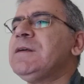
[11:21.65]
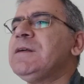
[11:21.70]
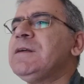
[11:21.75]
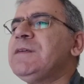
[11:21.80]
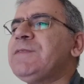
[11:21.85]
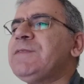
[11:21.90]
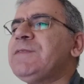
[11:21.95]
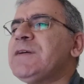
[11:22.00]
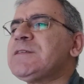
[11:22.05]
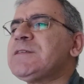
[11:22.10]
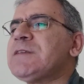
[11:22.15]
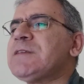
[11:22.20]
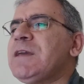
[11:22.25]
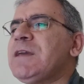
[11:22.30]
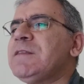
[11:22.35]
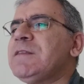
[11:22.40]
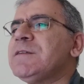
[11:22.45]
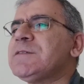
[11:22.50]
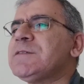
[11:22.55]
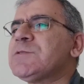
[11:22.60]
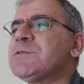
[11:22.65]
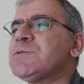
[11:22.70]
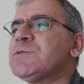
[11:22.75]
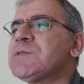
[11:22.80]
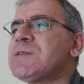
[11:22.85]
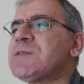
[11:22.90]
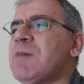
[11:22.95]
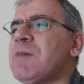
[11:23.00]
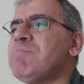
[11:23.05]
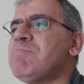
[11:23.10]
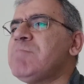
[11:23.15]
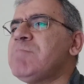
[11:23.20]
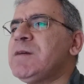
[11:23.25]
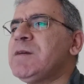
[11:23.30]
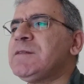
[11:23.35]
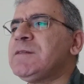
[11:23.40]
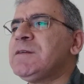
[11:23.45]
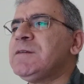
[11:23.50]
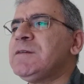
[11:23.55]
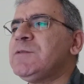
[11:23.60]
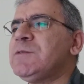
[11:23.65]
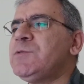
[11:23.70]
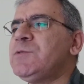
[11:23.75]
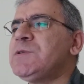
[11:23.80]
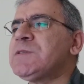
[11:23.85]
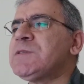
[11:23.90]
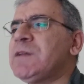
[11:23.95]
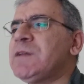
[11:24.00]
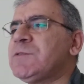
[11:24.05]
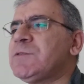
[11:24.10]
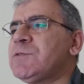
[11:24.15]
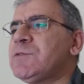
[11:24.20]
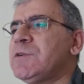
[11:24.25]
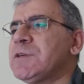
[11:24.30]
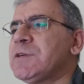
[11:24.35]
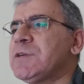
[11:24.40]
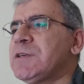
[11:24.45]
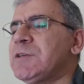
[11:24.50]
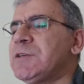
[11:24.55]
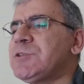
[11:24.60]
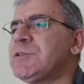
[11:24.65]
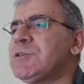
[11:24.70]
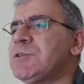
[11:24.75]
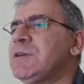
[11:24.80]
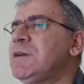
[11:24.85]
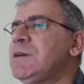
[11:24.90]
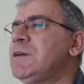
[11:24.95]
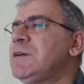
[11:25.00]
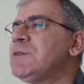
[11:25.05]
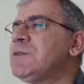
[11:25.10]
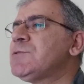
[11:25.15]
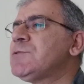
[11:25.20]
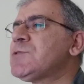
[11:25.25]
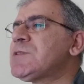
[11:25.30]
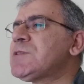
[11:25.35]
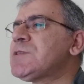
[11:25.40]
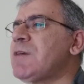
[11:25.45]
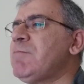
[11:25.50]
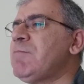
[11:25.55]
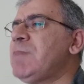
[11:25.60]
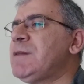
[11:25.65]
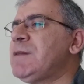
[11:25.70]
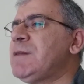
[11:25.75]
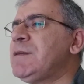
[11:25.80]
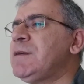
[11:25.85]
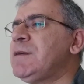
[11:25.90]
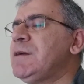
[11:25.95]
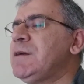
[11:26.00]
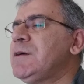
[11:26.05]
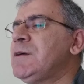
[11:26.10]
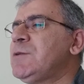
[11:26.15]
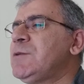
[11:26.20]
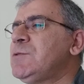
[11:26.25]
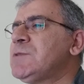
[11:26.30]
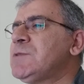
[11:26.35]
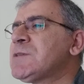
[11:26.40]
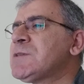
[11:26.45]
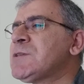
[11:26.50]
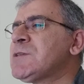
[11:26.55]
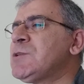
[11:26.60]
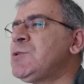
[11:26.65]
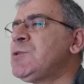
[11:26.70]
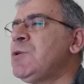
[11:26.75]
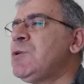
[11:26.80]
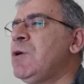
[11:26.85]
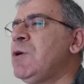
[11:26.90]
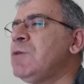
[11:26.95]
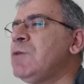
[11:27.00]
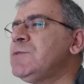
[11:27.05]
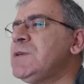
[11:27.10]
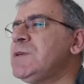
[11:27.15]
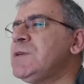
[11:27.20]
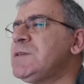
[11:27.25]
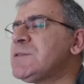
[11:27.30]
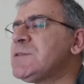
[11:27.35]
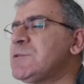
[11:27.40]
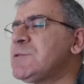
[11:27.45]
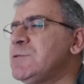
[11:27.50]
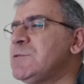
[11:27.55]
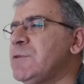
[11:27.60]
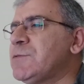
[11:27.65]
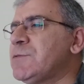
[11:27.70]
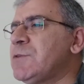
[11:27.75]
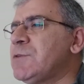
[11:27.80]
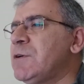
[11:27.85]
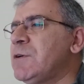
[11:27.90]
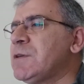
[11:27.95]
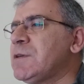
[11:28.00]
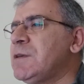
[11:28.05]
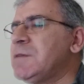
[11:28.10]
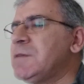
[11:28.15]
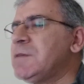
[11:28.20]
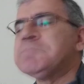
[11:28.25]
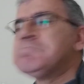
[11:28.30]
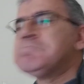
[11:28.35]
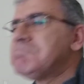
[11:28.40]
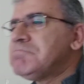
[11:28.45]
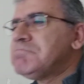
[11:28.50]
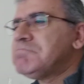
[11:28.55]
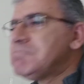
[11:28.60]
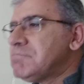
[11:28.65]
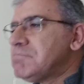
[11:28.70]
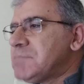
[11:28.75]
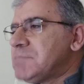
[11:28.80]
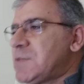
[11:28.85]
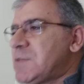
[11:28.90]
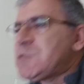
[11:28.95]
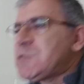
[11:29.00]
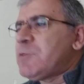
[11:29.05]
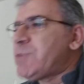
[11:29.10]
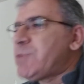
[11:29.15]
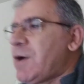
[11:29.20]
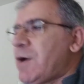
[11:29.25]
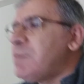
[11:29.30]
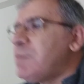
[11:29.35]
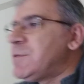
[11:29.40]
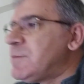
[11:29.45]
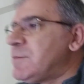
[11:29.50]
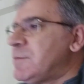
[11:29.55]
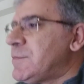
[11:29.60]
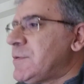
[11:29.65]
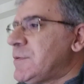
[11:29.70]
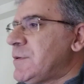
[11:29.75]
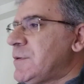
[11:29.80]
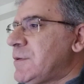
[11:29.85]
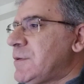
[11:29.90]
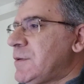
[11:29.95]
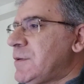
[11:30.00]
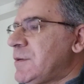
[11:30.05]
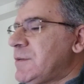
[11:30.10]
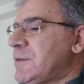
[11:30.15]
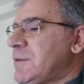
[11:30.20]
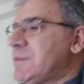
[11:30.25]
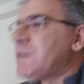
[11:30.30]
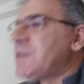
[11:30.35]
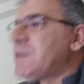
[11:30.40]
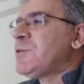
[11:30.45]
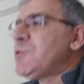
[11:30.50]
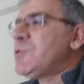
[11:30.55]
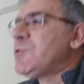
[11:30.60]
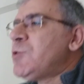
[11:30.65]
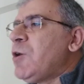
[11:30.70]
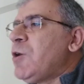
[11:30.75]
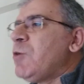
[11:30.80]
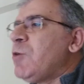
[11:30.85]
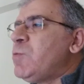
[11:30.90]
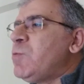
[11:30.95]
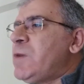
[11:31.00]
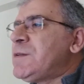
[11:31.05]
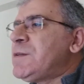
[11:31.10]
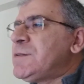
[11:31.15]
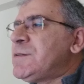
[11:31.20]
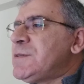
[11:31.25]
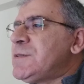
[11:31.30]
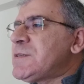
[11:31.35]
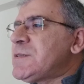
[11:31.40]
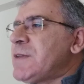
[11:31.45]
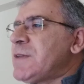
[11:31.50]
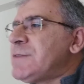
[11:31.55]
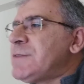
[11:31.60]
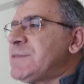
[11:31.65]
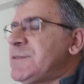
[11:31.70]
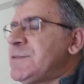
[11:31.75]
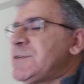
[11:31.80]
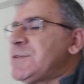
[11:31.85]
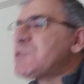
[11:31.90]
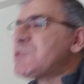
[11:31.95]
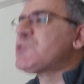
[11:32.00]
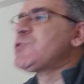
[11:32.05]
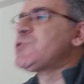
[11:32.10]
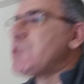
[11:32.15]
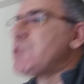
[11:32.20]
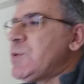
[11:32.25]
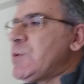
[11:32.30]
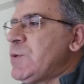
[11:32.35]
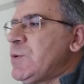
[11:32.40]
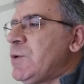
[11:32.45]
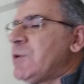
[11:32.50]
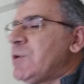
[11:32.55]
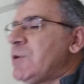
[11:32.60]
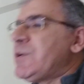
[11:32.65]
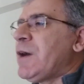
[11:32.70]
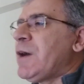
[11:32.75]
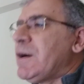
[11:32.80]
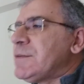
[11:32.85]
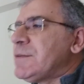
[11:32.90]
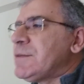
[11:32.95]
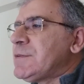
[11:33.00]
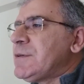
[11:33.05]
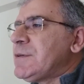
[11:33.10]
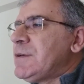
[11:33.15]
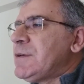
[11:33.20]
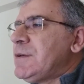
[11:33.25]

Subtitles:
If I say this to somebody who is not Turkish, to somebody who doesn't know the history of Turkey, there's no problem. They don't know whether this sentence is true or not.